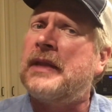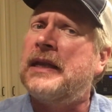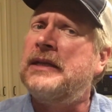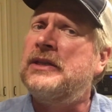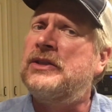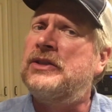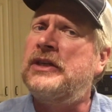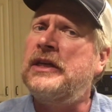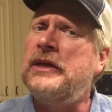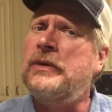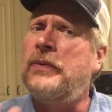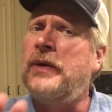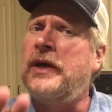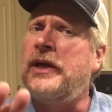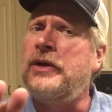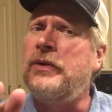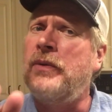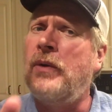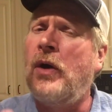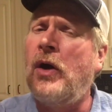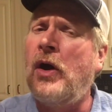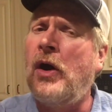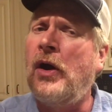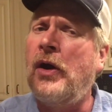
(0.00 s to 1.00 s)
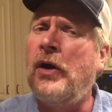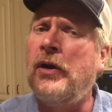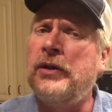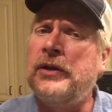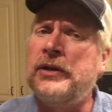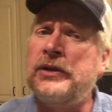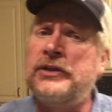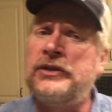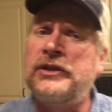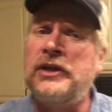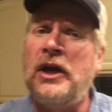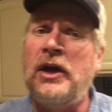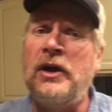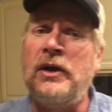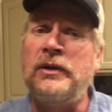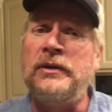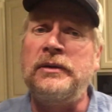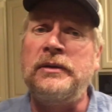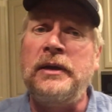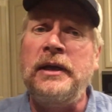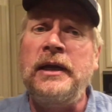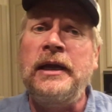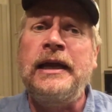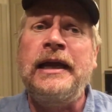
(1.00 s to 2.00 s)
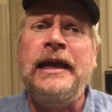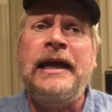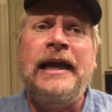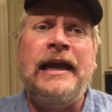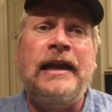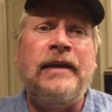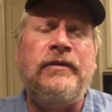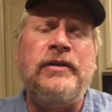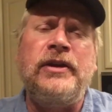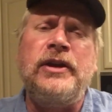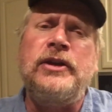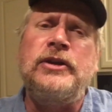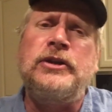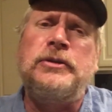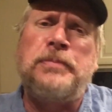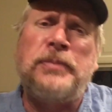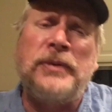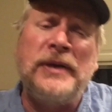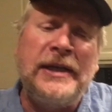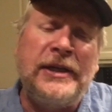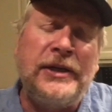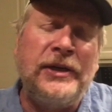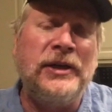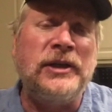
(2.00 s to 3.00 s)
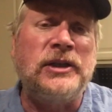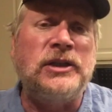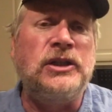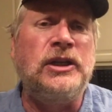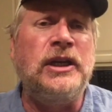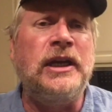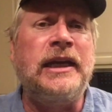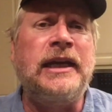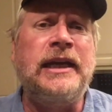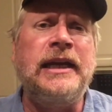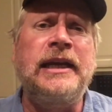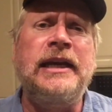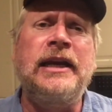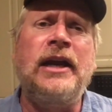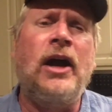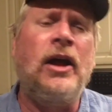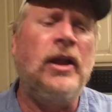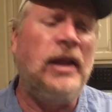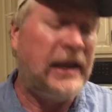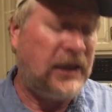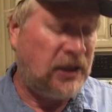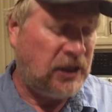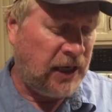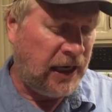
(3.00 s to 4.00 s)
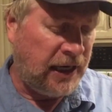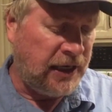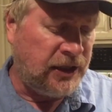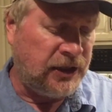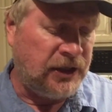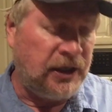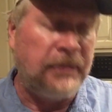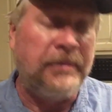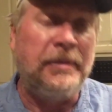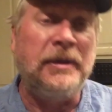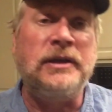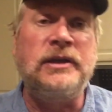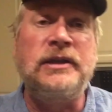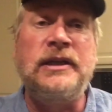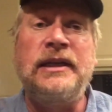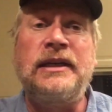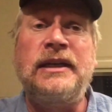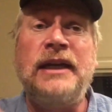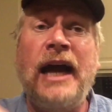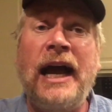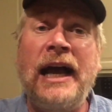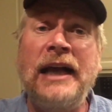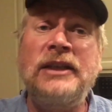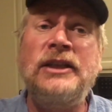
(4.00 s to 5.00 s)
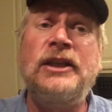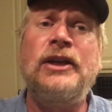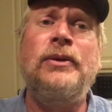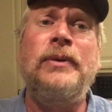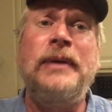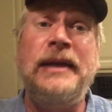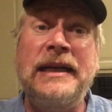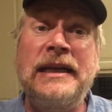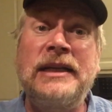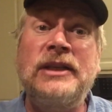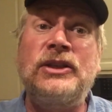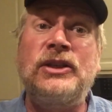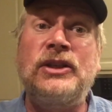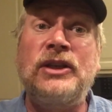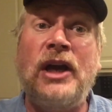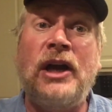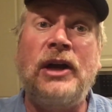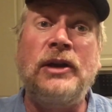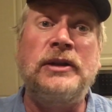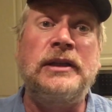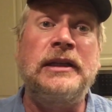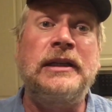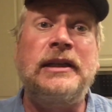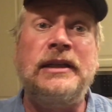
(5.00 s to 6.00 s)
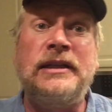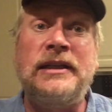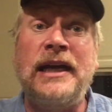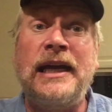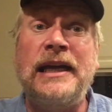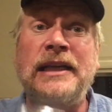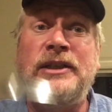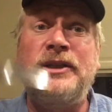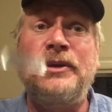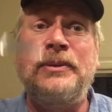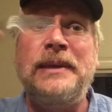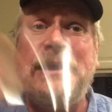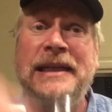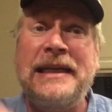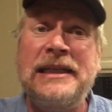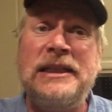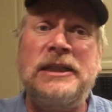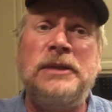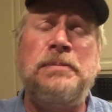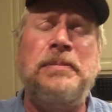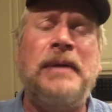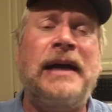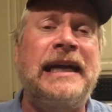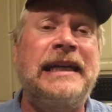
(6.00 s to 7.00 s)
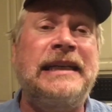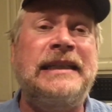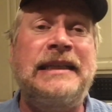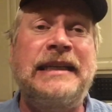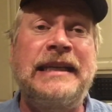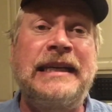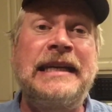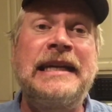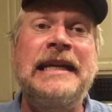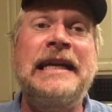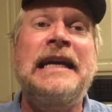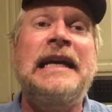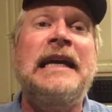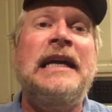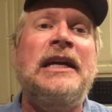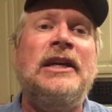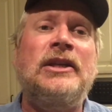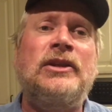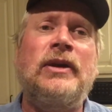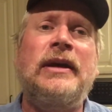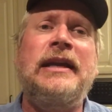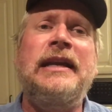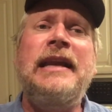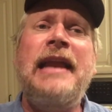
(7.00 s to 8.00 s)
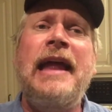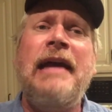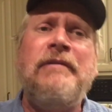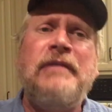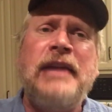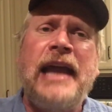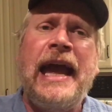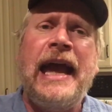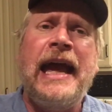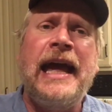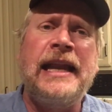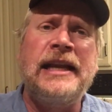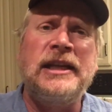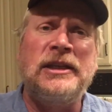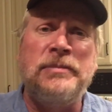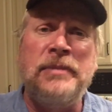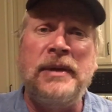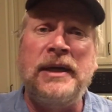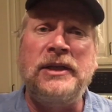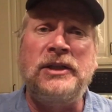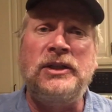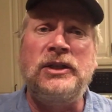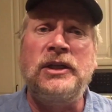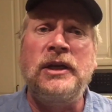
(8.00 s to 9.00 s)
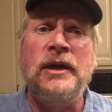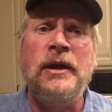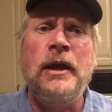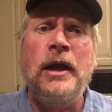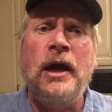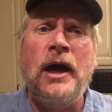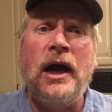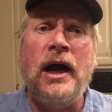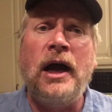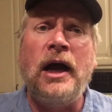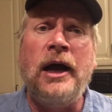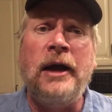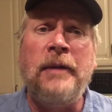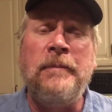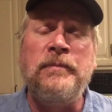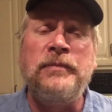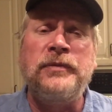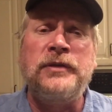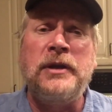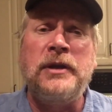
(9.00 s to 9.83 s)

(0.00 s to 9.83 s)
and see where you are on the salt. If you use pre-cooked chicken, all that changes it. But the tasso is salty, the tasso is spicy, so I didn't have to add as much um,